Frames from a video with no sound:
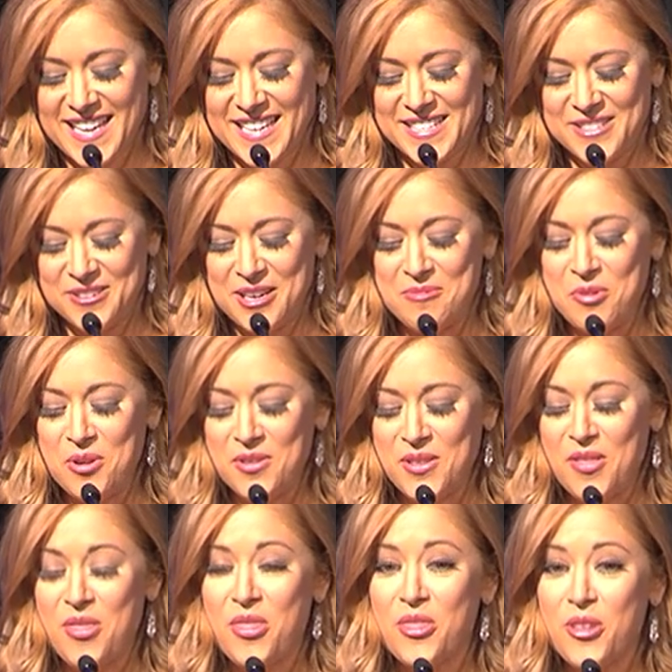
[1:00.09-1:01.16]
During more
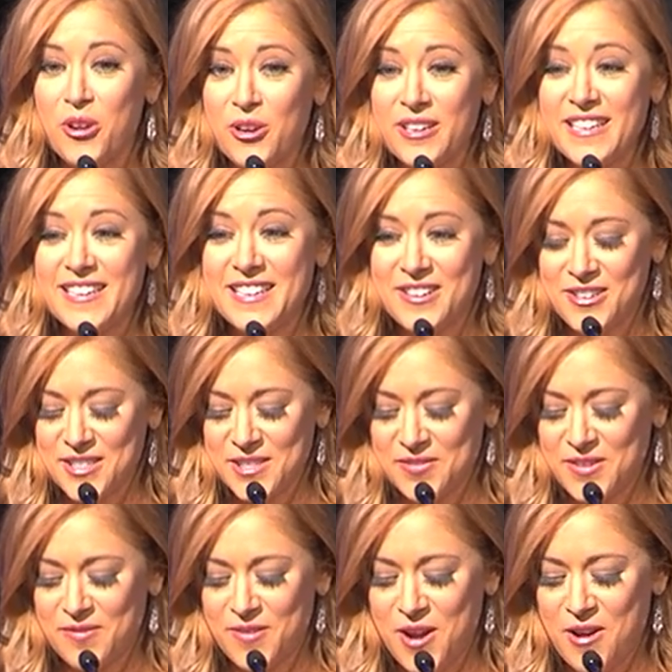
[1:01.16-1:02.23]
than 30 years
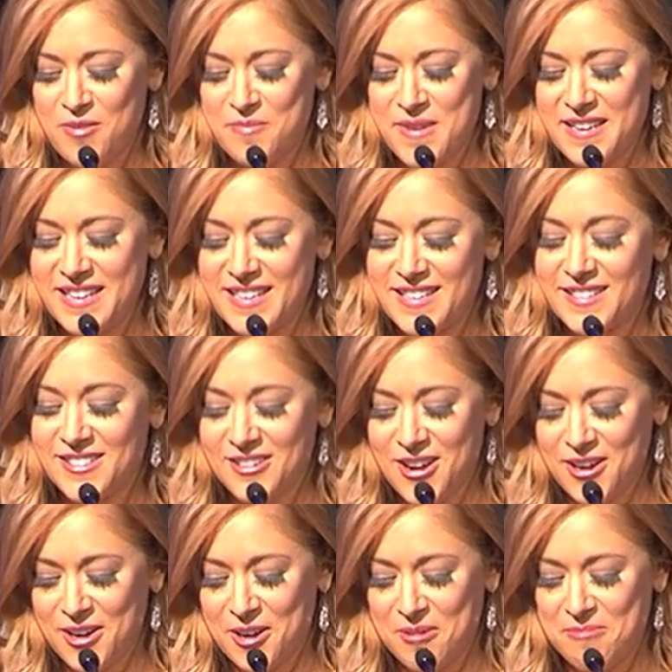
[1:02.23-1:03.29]
of involvement in
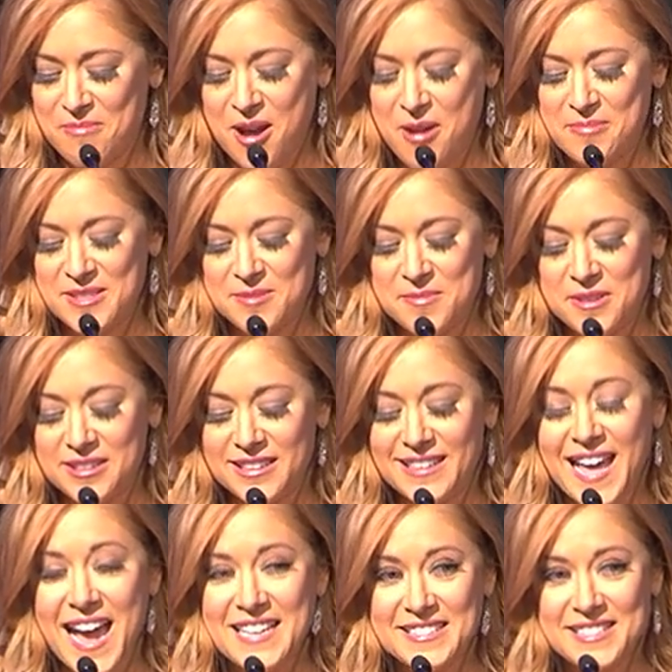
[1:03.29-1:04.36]
soccer, Bob has built
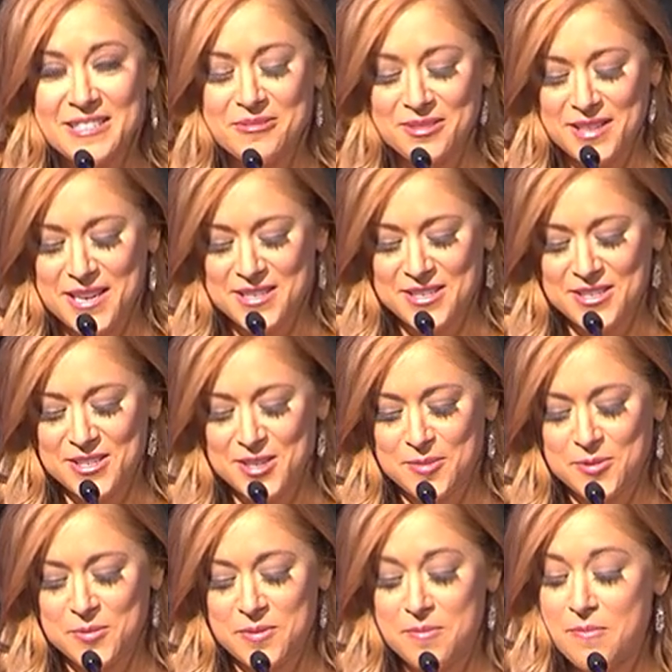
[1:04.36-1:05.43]
lasting
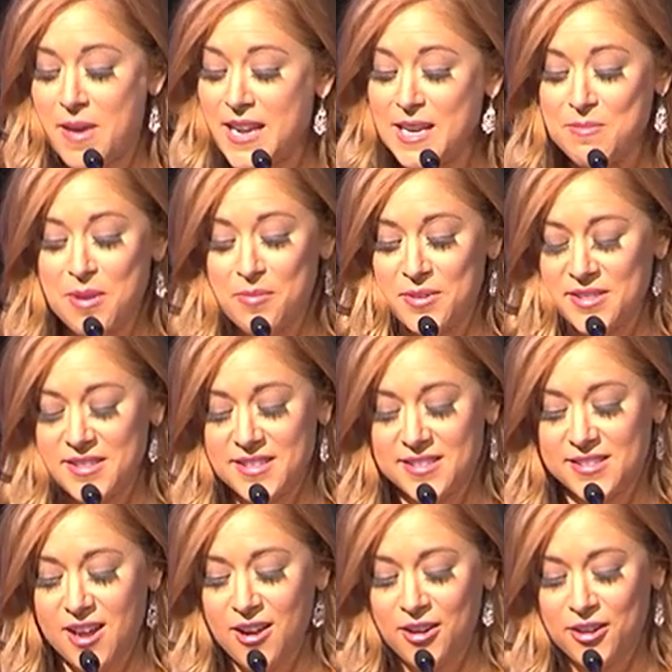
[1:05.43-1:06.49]
relationships with many members of the
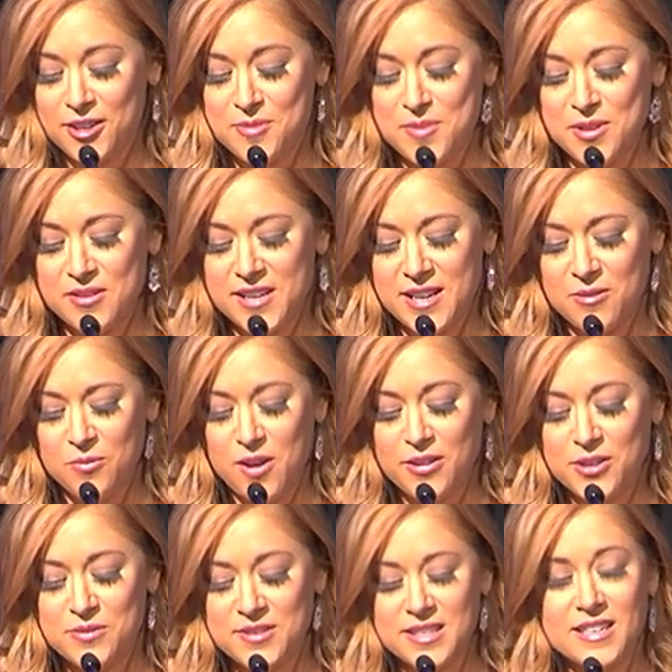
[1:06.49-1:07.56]
soccer community
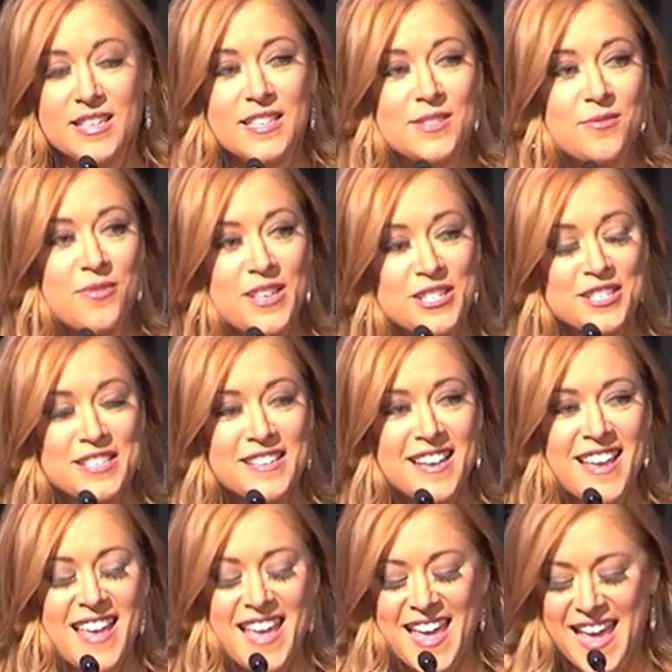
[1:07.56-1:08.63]
while using his vision
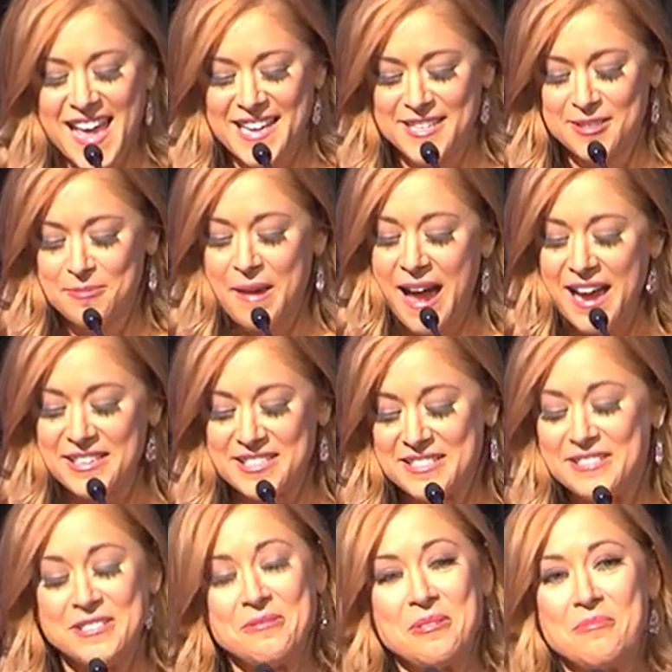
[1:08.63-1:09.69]
and his
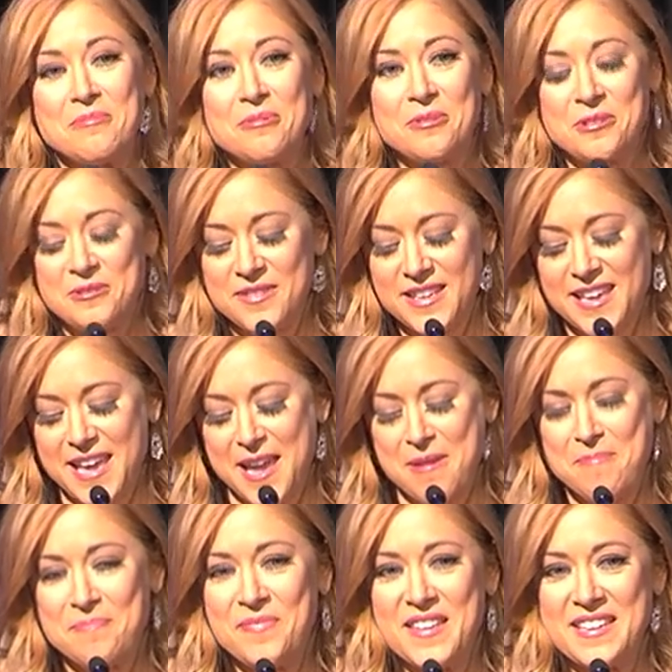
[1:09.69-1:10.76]
passion to improve the
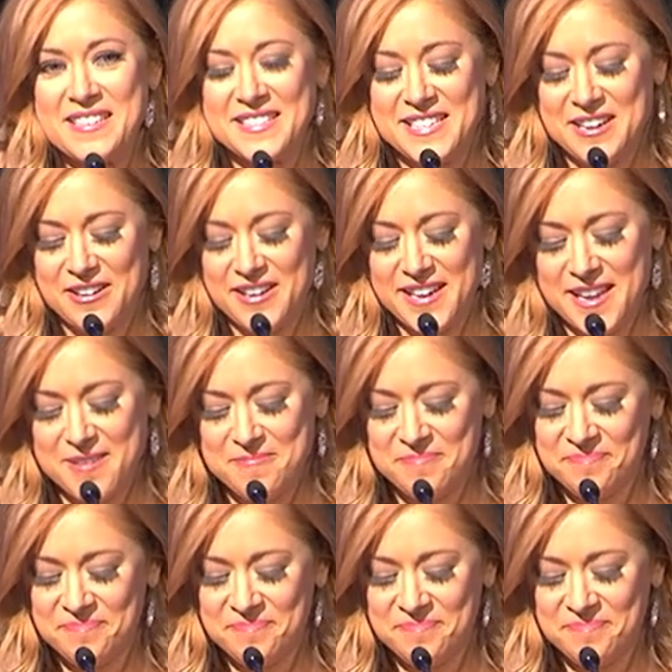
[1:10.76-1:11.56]
game in his area.